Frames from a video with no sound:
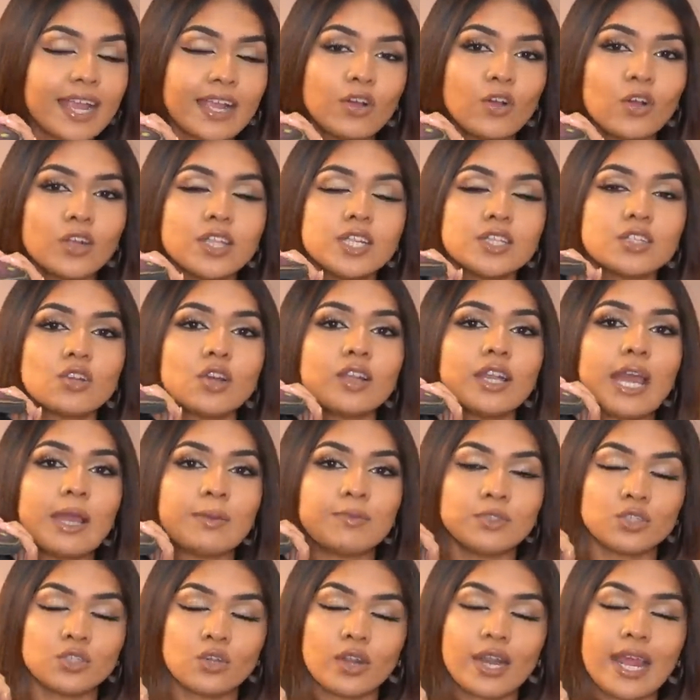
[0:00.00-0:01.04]
I got this on
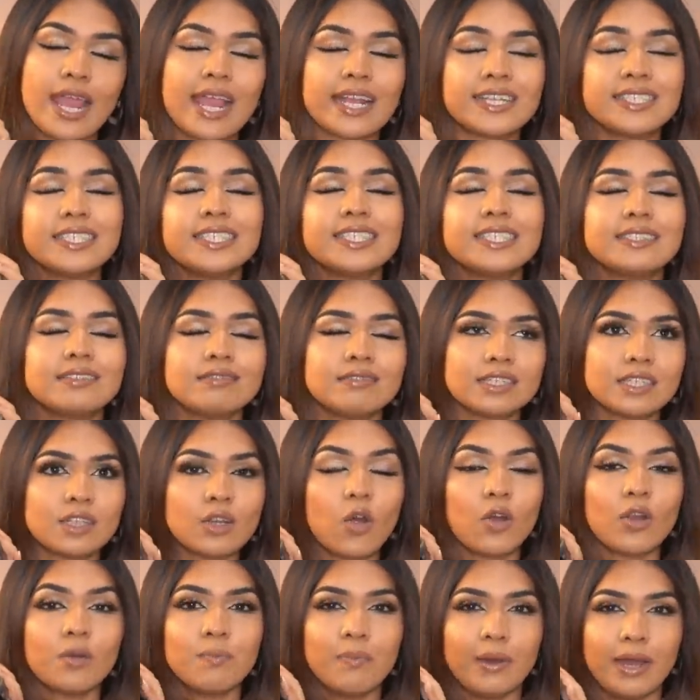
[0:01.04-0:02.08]
Amazon. I actually did
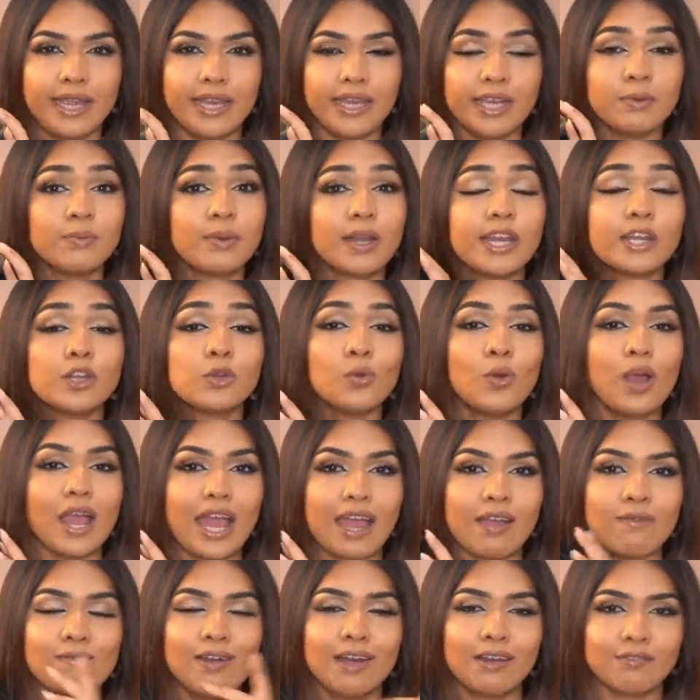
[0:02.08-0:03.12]
not buy it, but I do
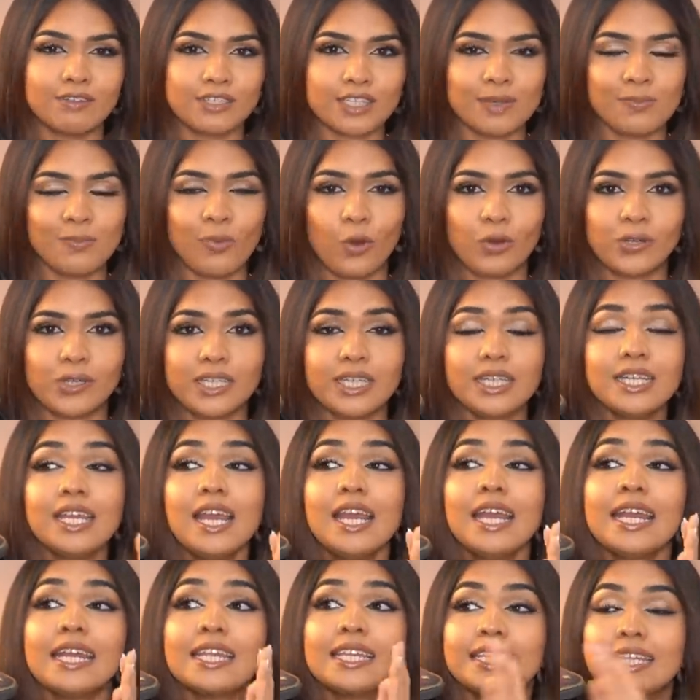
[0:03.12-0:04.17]
have one which I bought
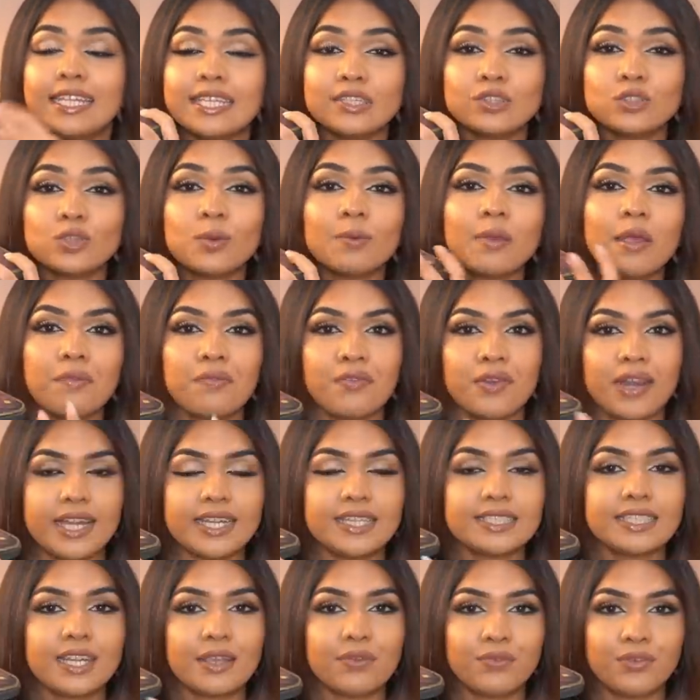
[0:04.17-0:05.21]
it. This though my
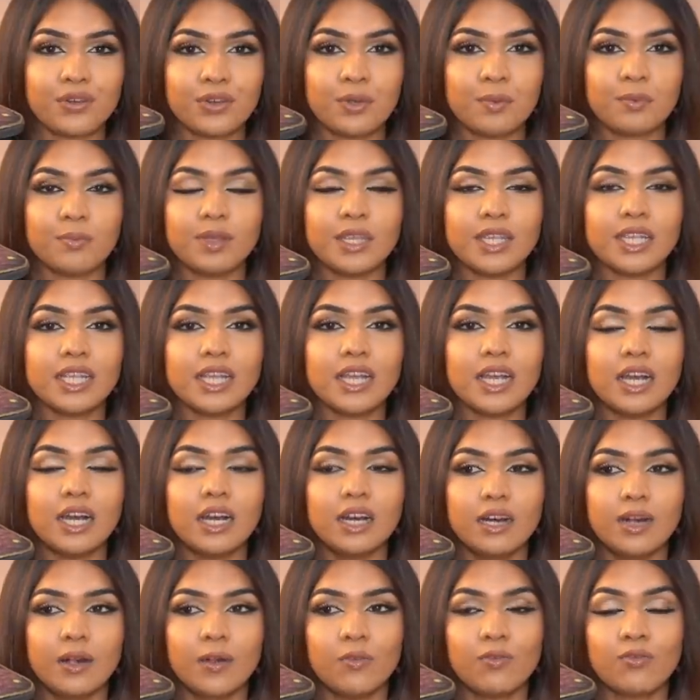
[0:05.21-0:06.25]
friends gifted me
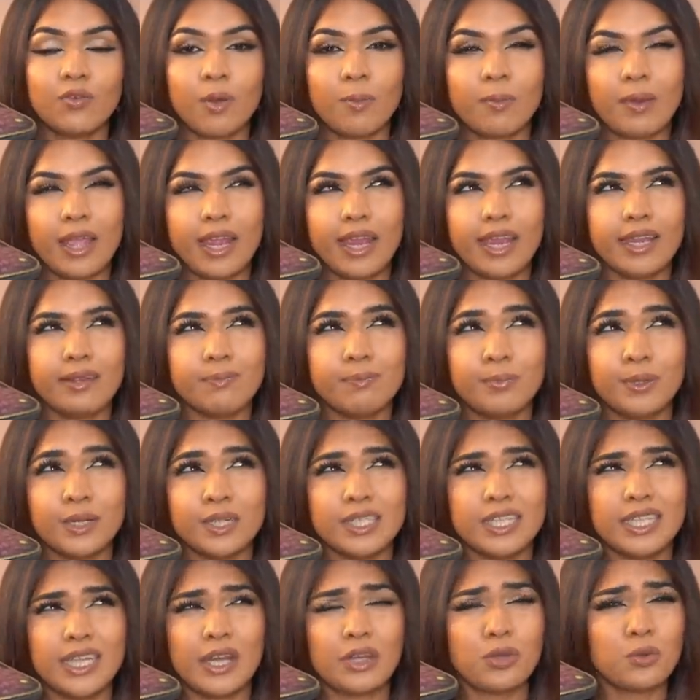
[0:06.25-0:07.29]
for my
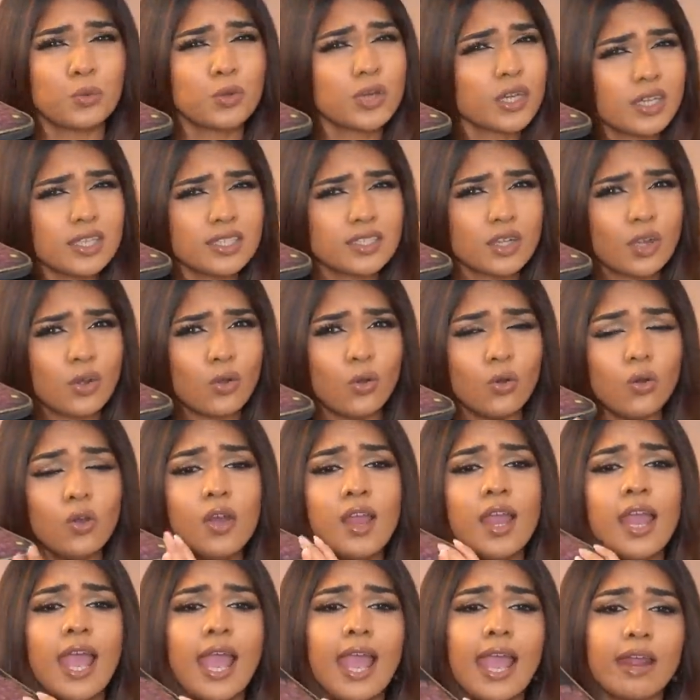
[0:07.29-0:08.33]
birthday 2 years
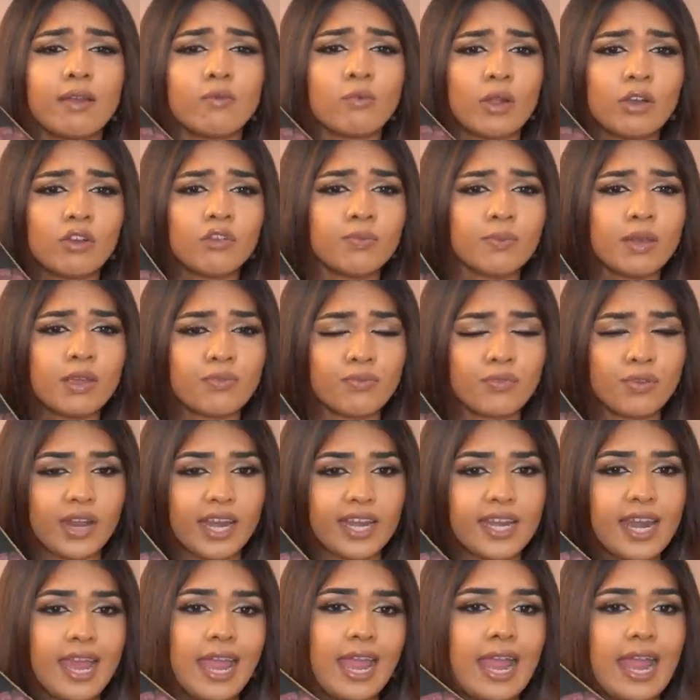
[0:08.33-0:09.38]
ago, and one of my
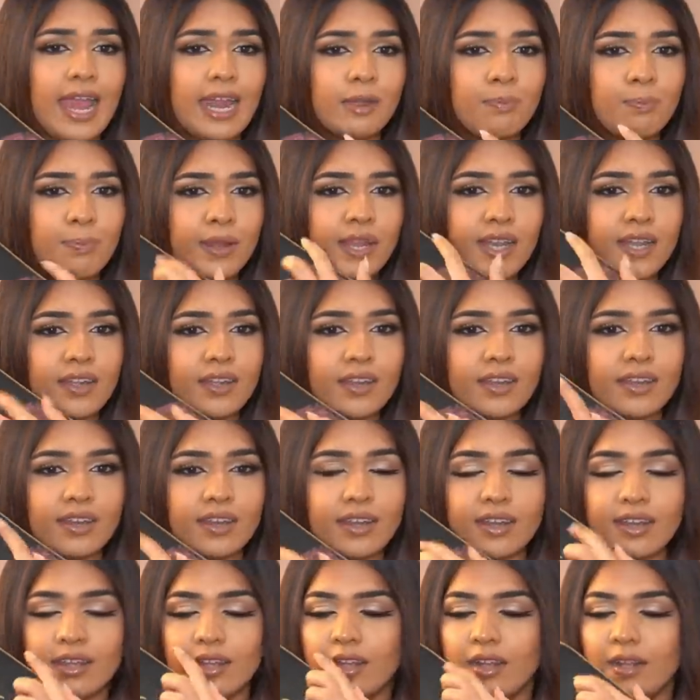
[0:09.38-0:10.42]
friend hand
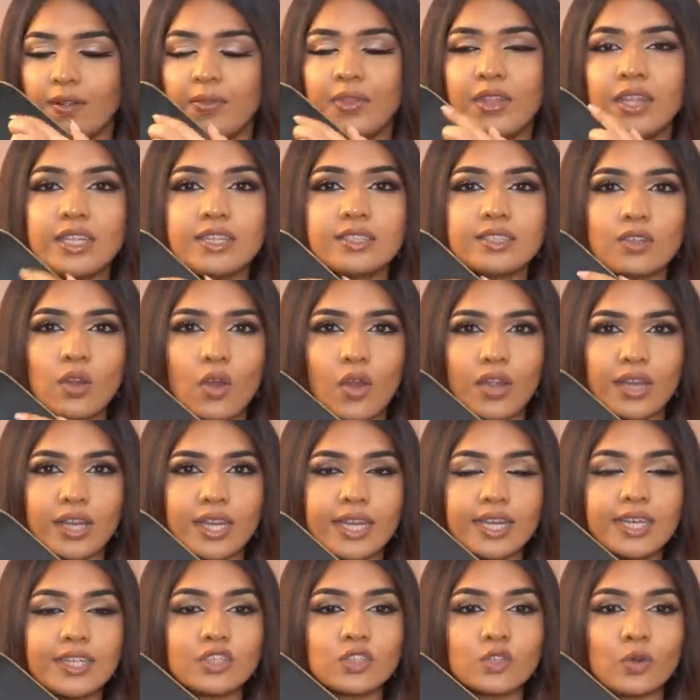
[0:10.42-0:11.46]
painted this on
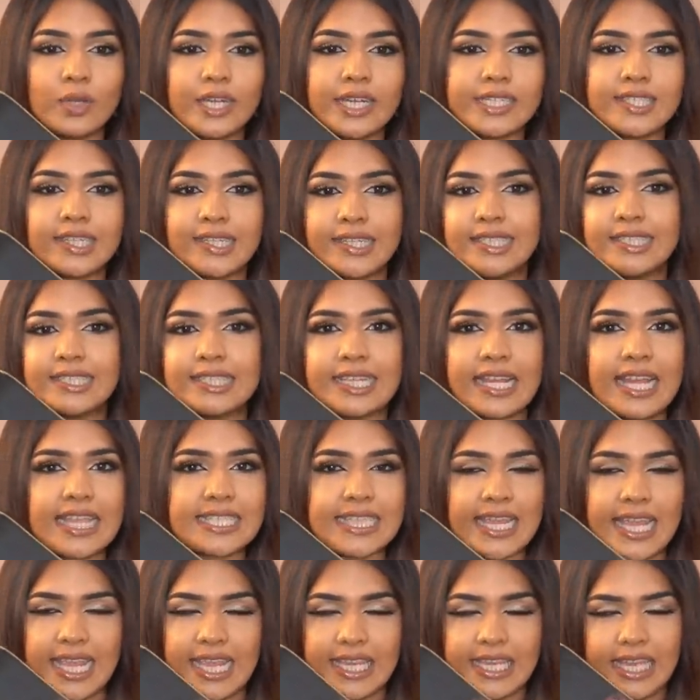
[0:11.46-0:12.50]
it. So it
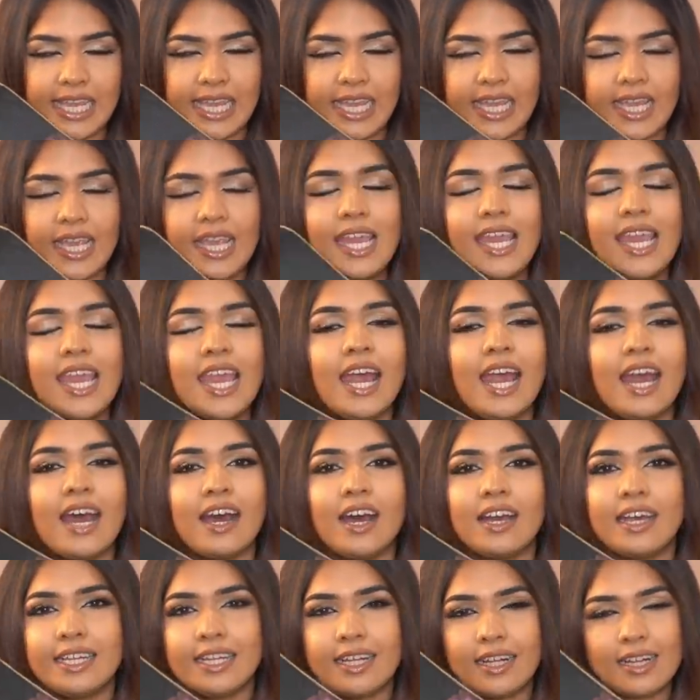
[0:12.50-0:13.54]
says AK,
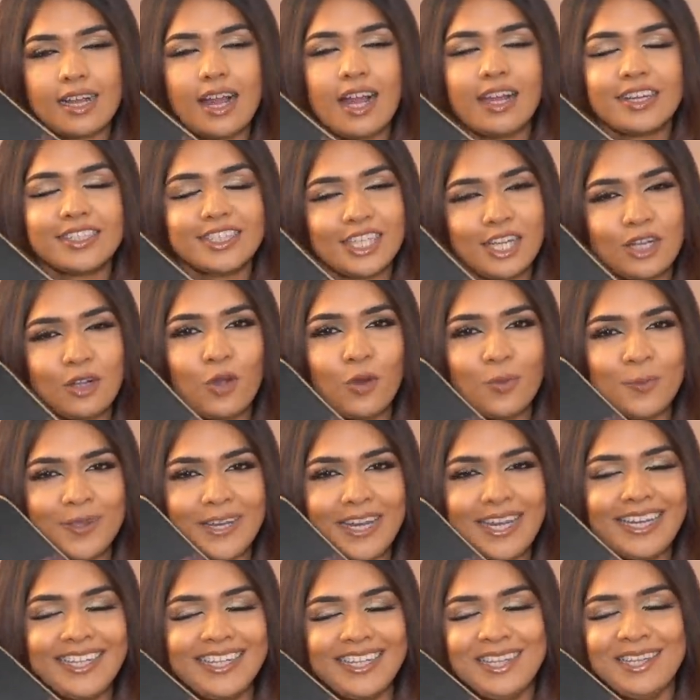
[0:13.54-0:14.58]
Akanksha
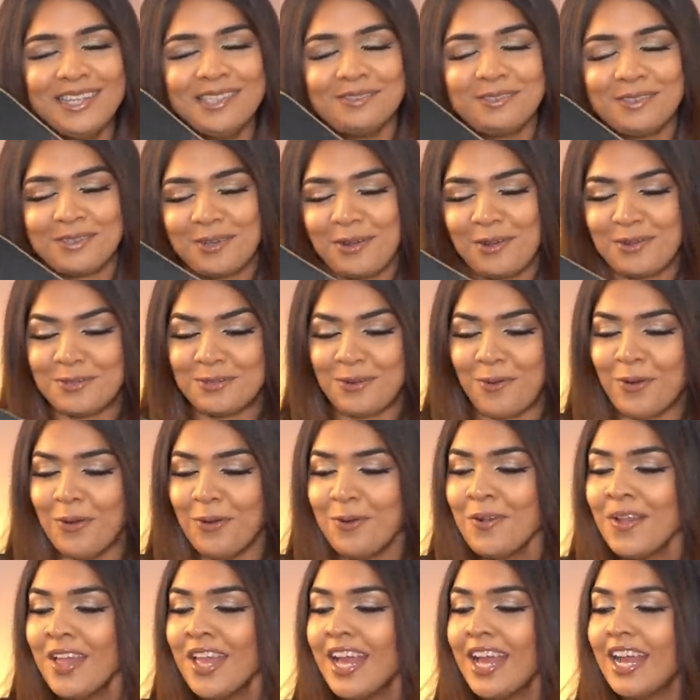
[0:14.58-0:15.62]
Komireli, if you don't
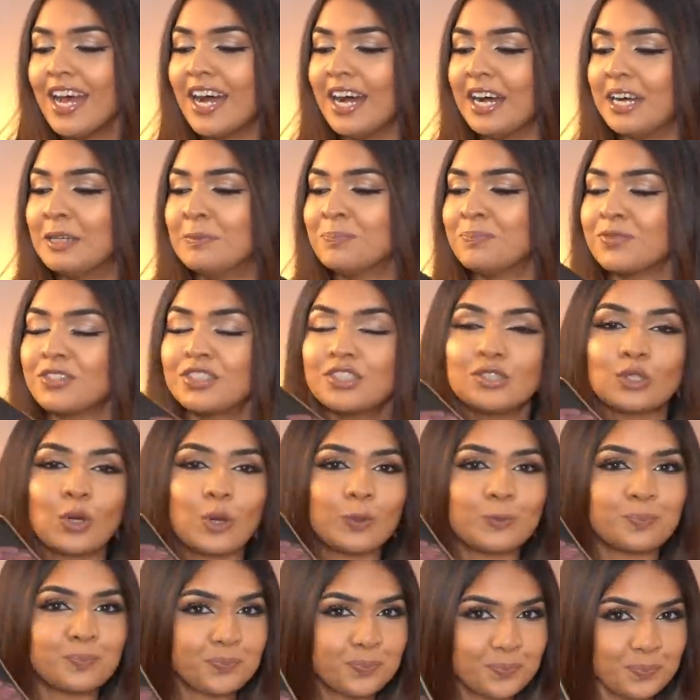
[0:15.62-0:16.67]
know.
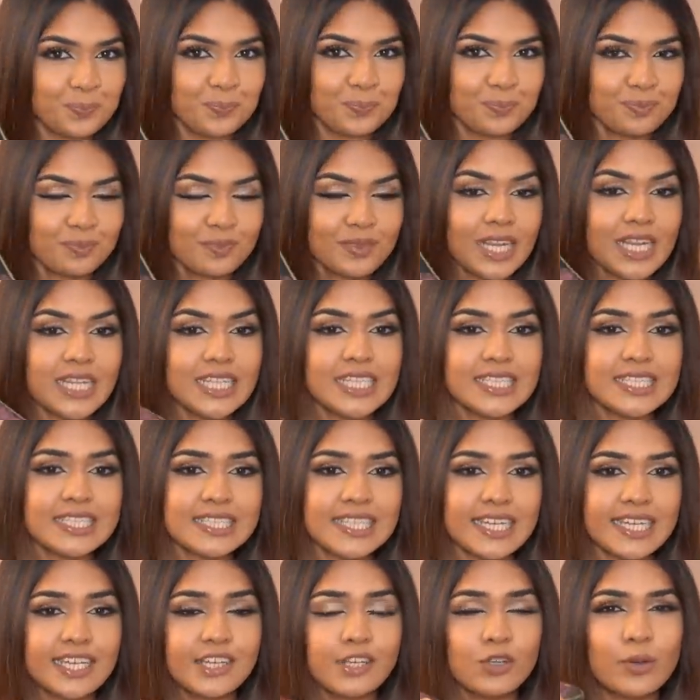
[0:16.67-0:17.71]
So this is
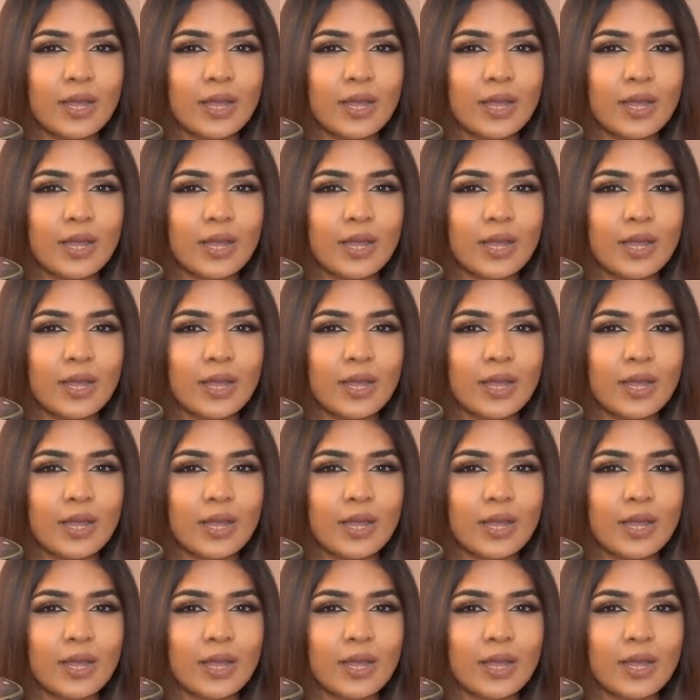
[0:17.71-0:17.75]
it.